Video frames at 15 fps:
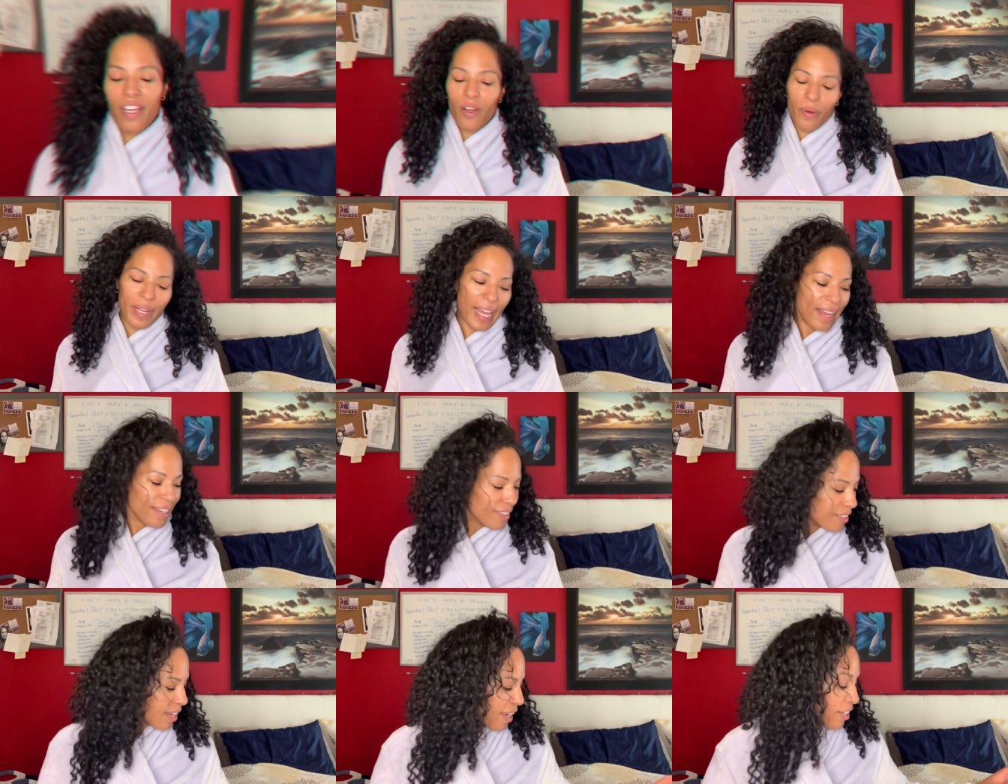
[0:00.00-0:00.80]
okay,
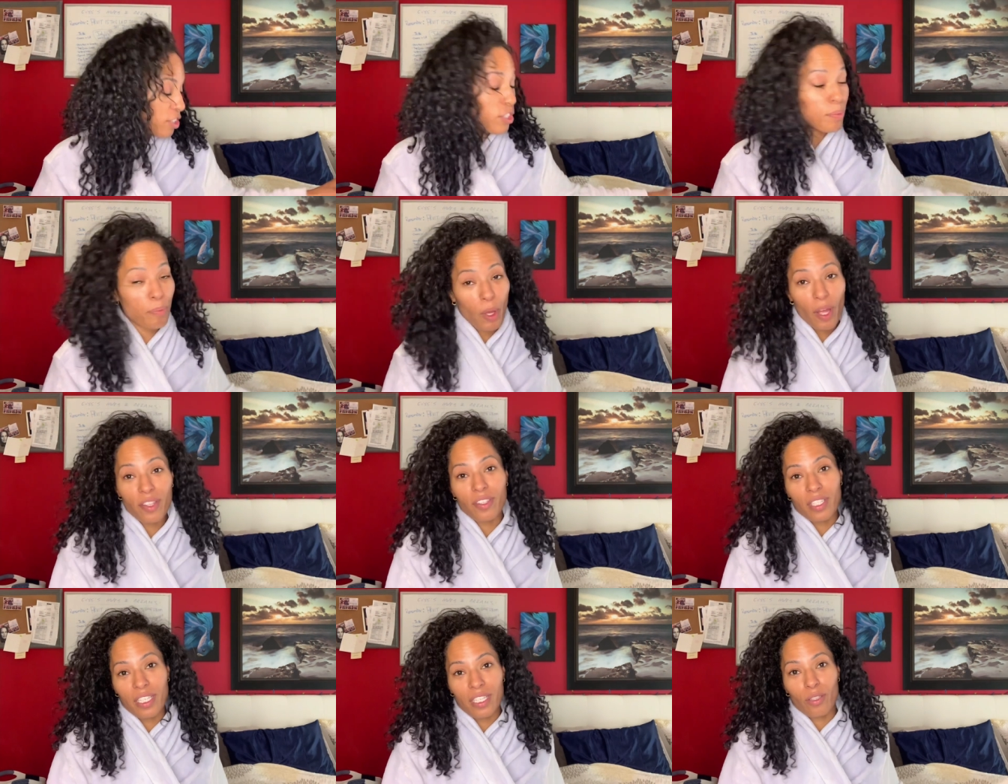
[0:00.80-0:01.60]
I just
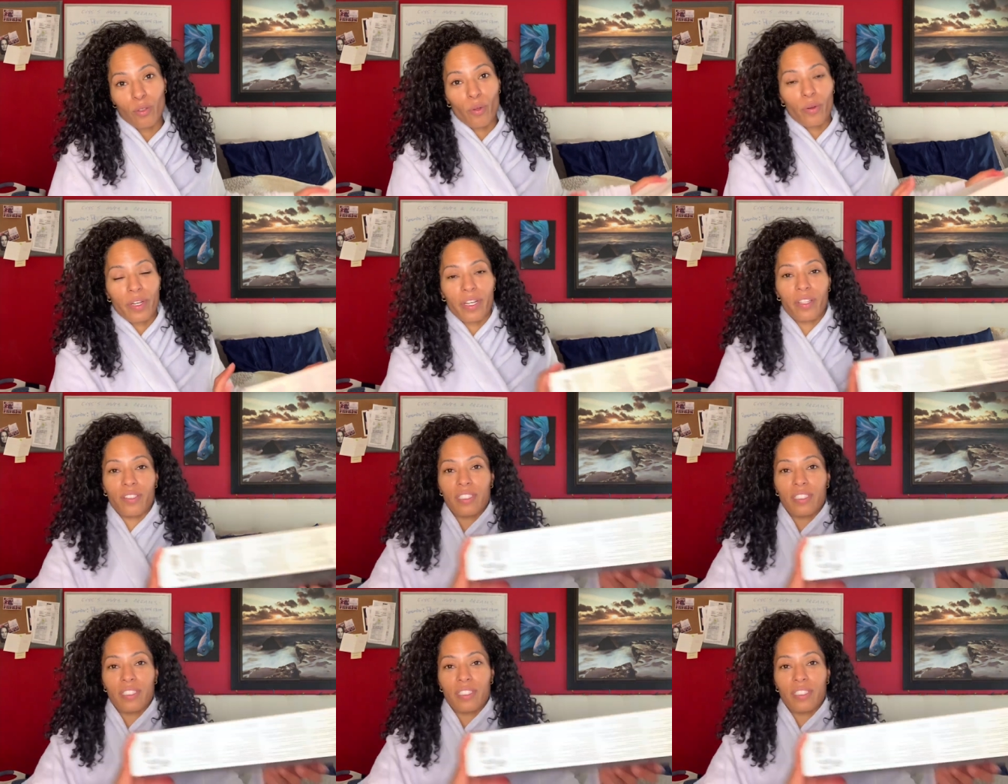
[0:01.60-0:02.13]
bought the L'Oreal